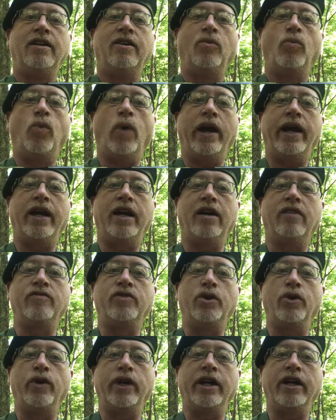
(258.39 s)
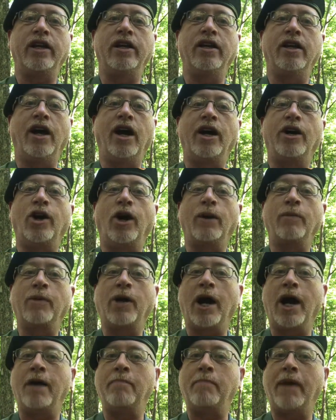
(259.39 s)
way of doing unarmed
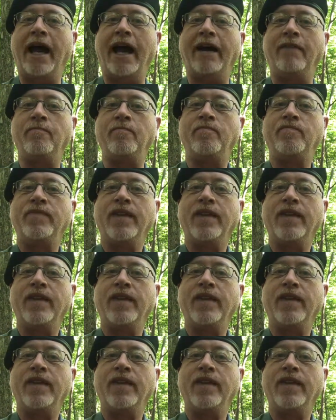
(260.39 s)
combat.